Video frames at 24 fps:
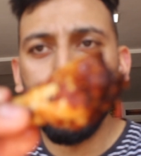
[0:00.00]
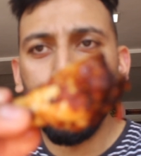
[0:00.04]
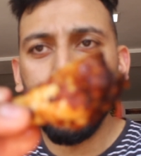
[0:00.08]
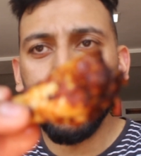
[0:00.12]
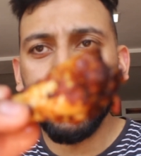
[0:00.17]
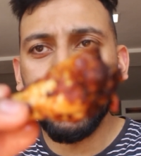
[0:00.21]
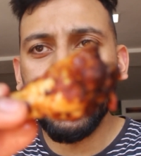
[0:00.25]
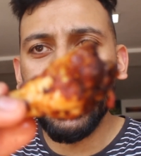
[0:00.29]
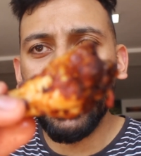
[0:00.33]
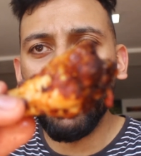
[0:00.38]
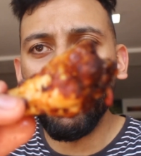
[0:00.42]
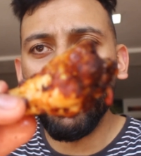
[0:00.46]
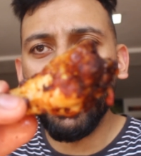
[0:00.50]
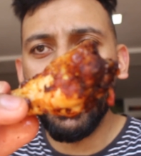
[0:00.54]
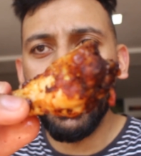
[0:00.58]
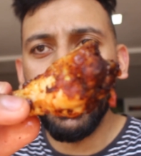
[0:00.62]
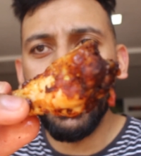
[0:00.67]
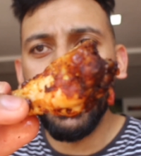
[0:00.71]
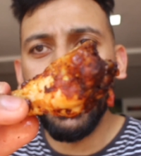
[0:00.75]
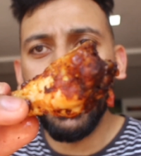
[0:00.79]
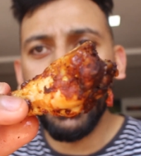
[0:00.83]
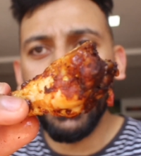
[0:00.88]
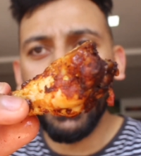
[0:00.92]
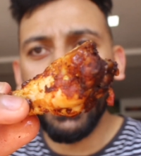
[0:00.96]
you can tell
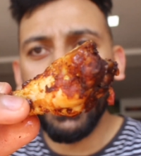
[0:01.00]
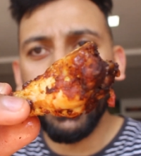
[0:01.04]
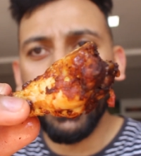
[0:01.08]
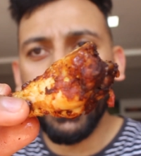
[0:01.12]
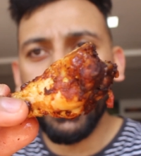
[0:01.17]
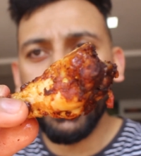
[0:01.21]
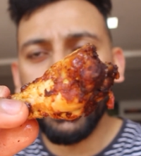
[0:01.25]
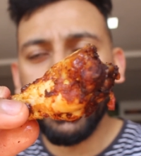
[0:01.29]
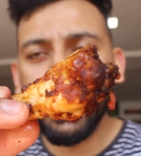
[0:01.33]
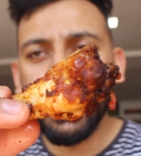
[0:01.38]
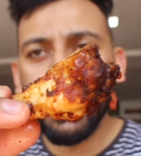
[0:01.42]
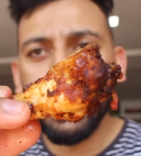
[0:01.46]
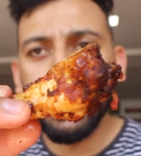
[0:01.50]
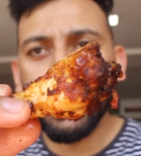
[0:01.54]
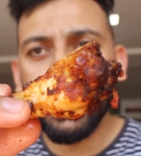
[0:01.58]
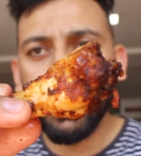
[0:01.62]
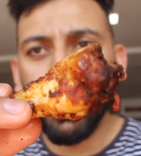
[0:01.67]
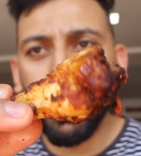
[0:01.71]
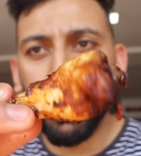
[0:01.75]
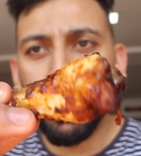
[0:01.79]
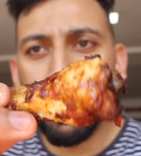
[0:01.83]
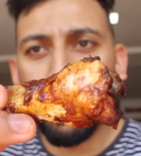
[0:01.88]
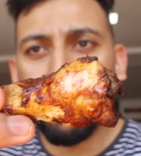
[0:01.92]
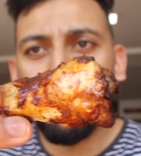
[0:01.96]
clearly that these
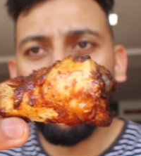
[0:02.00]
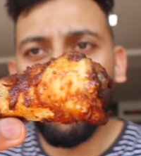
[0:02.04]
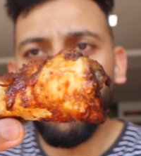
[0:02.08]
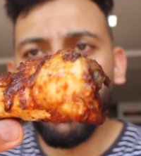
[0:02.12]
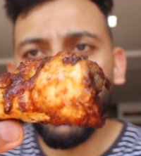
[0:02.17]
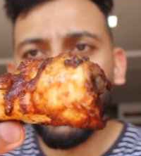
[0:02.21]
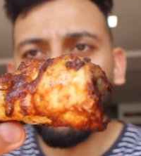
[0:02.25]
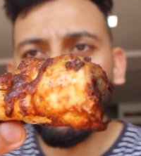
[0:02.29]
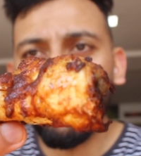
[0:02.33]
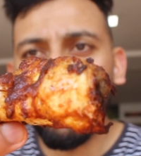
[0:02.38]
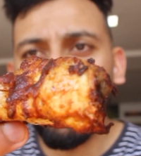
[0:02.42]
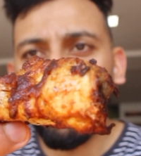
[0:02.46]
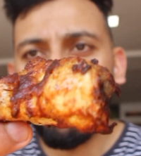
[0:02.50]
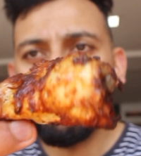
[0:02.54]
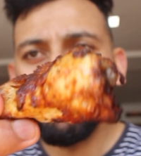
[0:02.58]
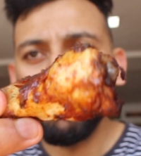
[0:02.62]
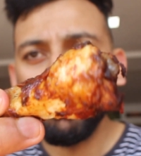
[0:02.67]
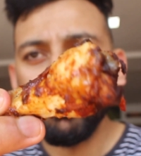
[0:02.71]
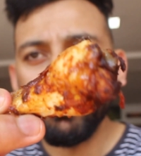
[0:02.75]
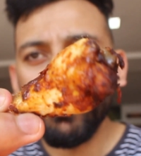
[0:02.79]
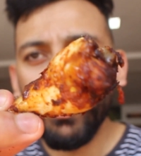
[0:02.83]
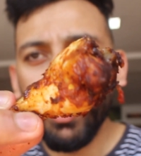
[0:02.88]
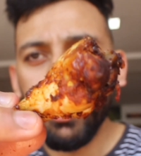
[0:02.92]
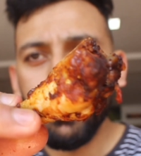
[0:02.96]
are very small.
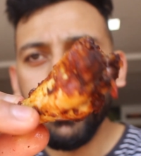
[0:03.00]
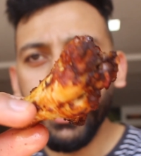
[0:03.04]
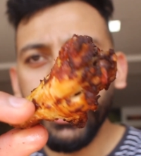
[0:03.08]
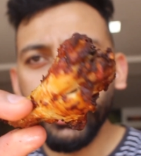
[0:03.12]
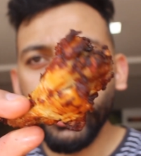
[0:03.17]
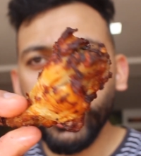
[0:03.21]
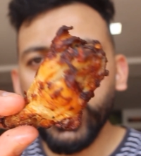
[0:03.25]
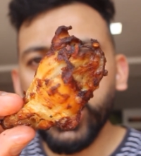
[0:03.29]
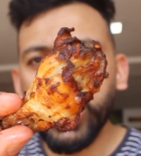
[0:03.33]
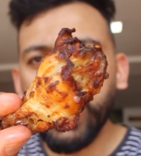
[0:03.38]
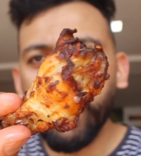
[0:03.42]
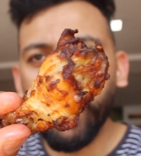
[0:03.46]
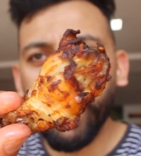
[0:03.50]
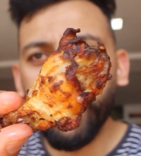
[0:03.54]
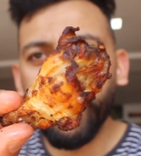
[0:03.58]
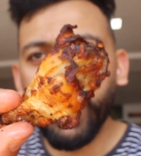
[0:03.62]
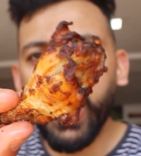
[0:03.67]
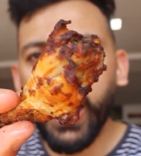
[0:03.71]
They're just about